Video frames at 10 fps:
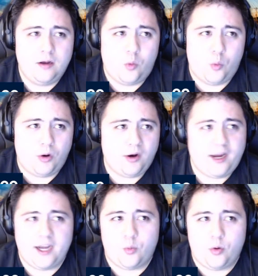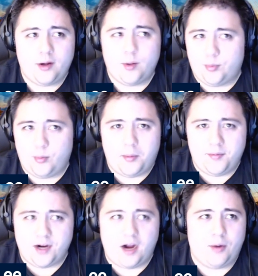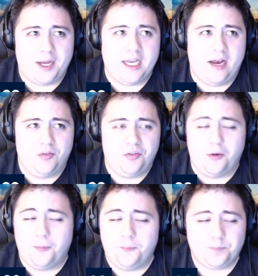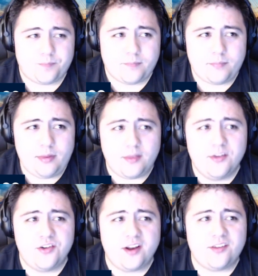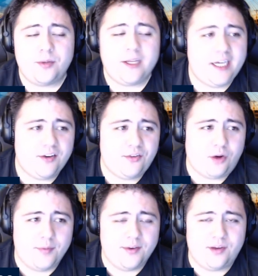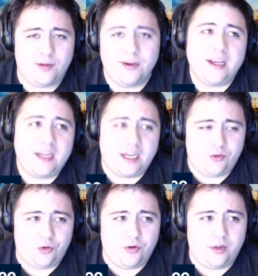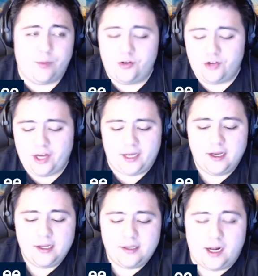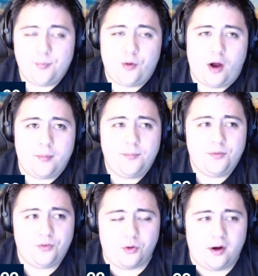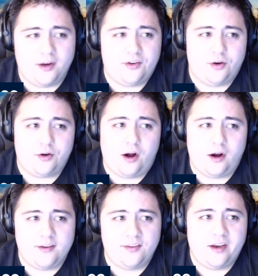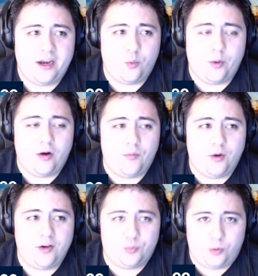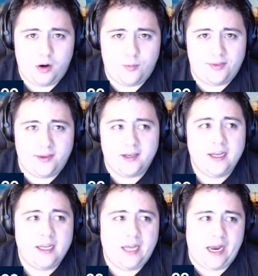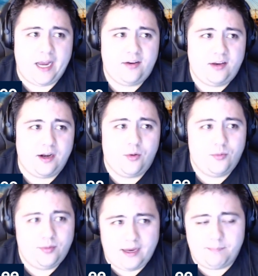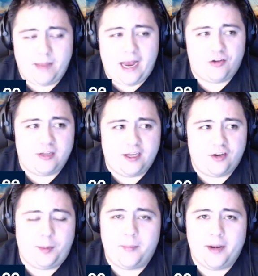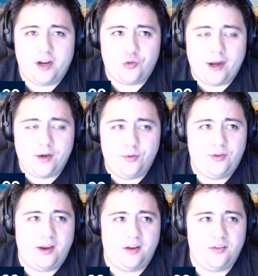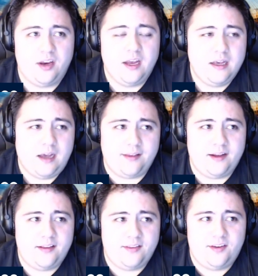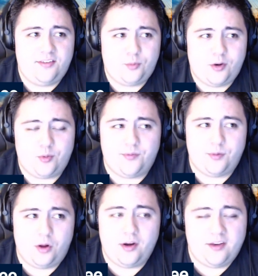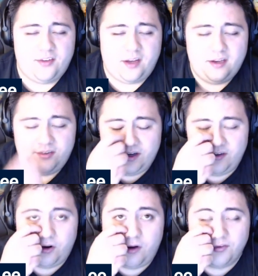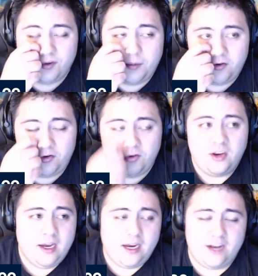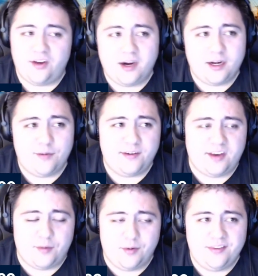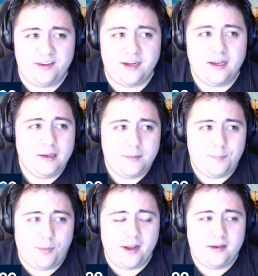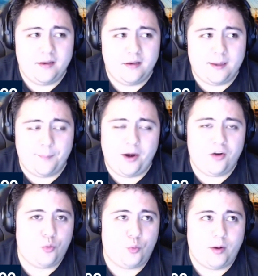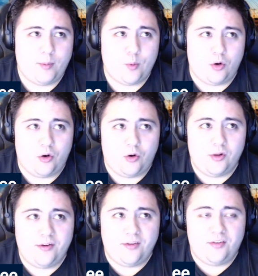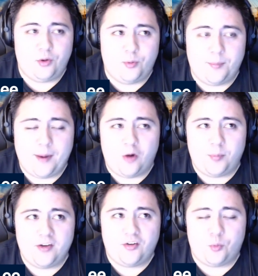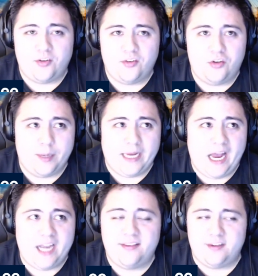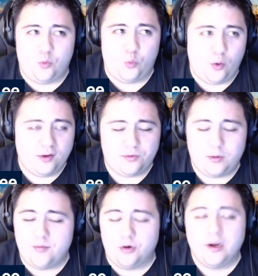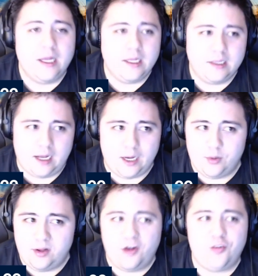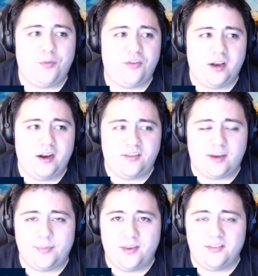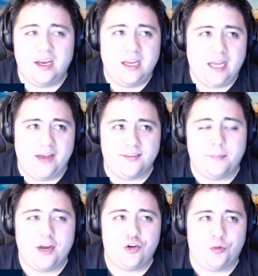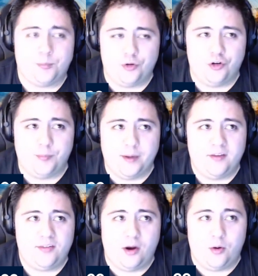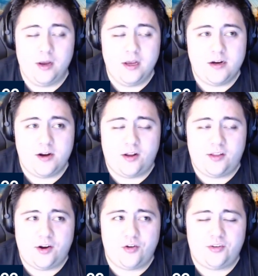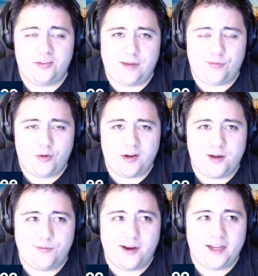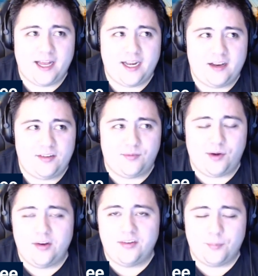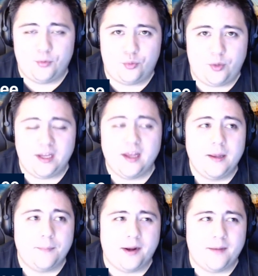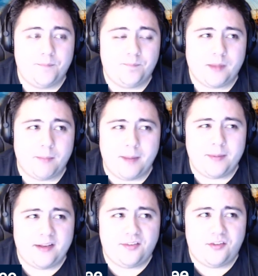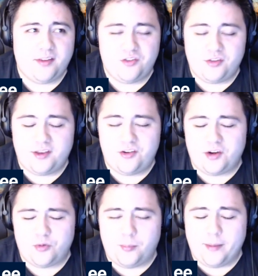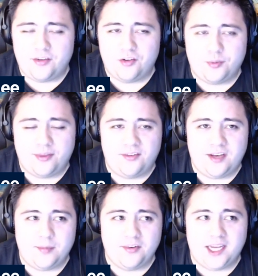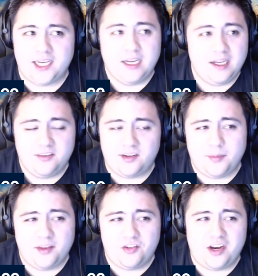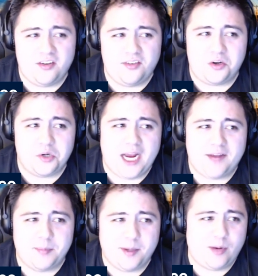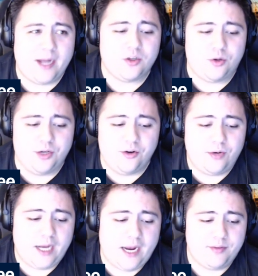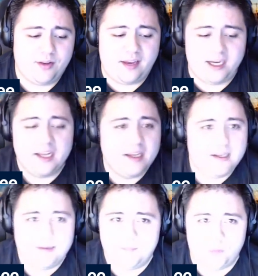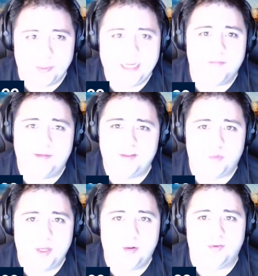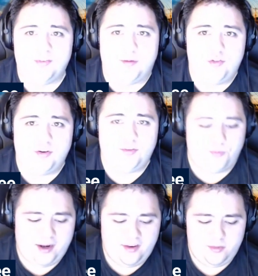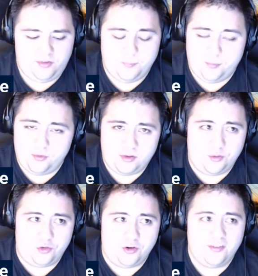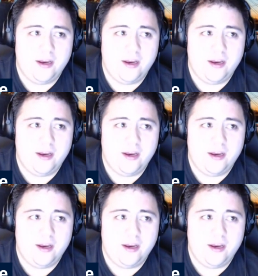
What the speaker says: we're kind of working with what we've got right now. So the Jets really need to solve this stuff internally, which, again, not a problem so long as they're cognizant and aware of what's wrong with it and, you know, they actually experiment and try new things. I think this switch with Vilardi is at least going to solve some issues. It's not going to fix everything, but compared to where we were earlier this year where the power play just wasn't doing anything whatsoever, I will 100% accept this as a major improvement. So good on the coaching staff for identifying that. It's a very simple tweak, but maybe that's the general message with this team, is that some of the changes don't have to be radical. You don't have to like reinvent the wheel with stuff. Just find some simple solutions,